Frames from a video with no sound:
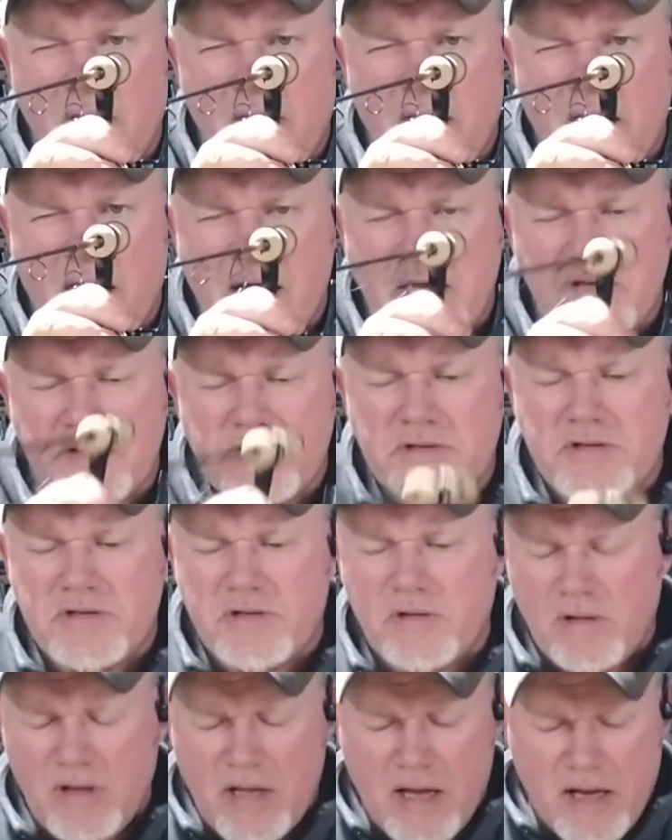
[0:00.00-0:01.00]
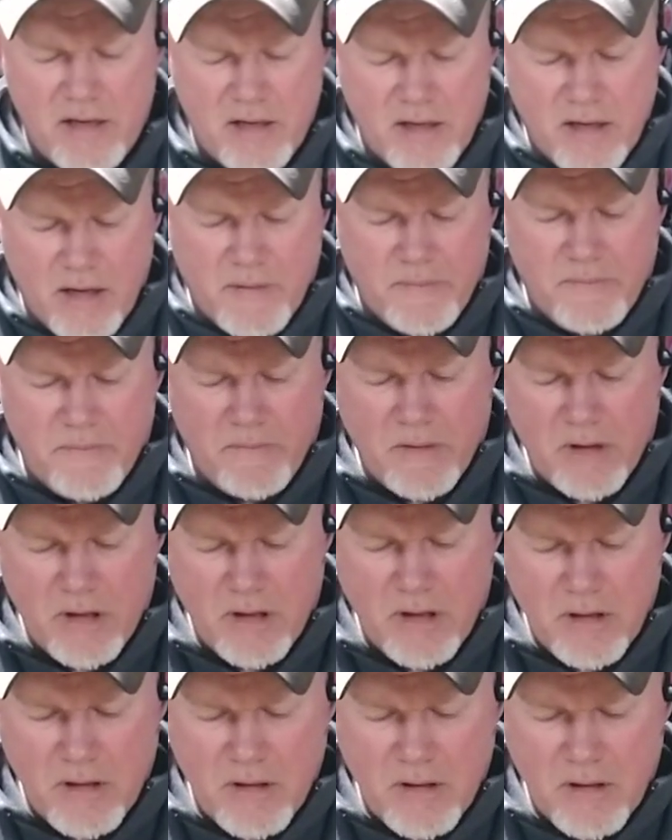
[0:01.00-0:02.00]
the eyes are still lined up.
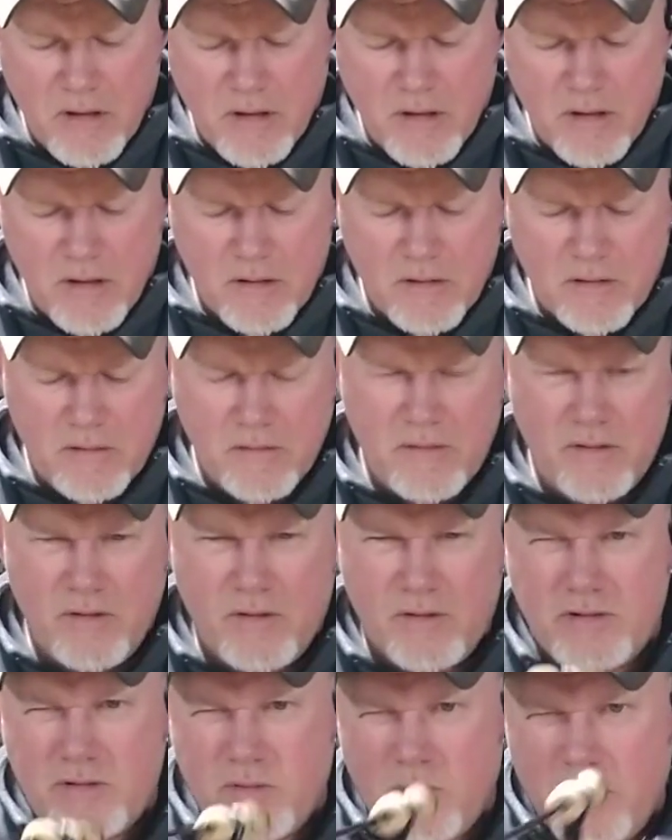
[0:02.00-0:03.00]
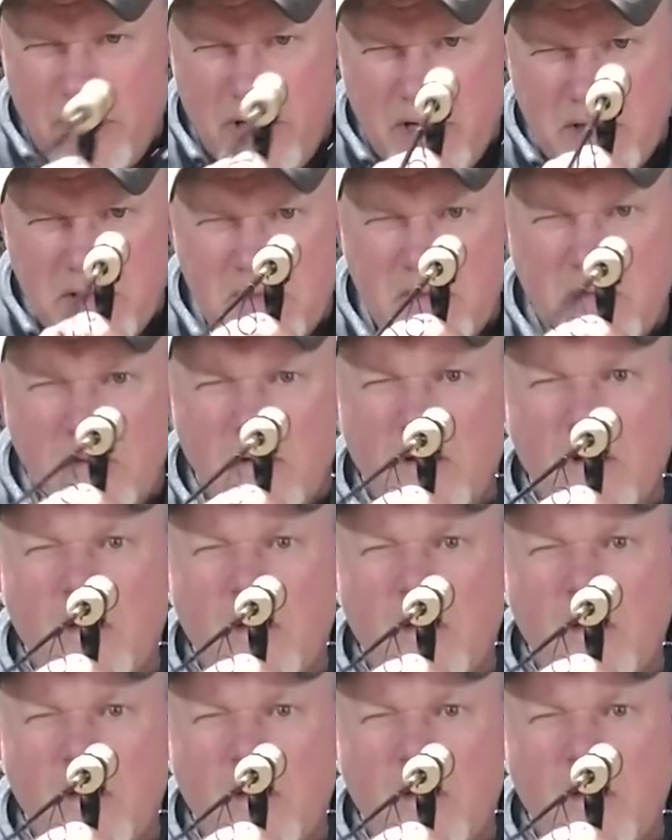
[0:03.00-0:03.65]
A little twist.